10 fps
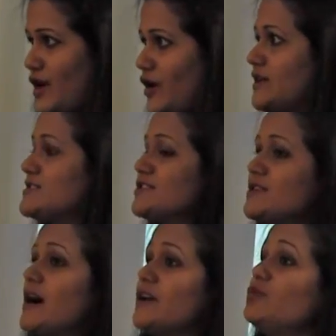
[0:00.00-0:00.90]
Or does it
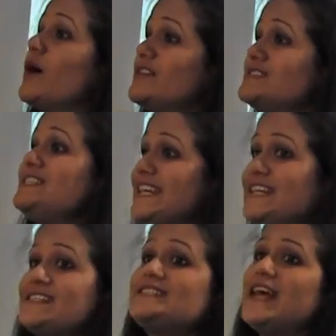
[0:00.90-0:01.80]
target viral
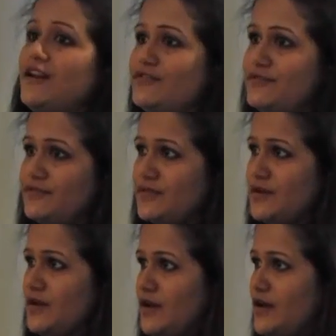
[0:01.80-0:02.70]
DNA itself?
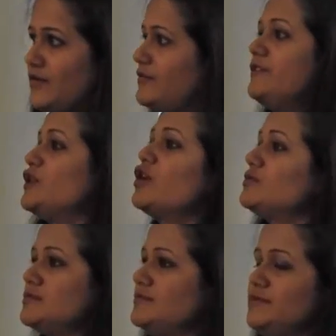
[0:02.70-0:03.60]
We were not,
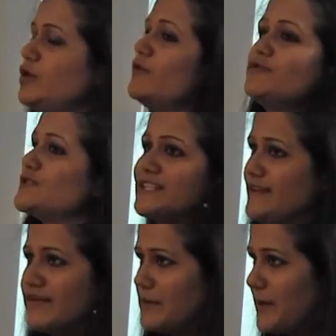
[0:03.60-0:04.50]
no one was clear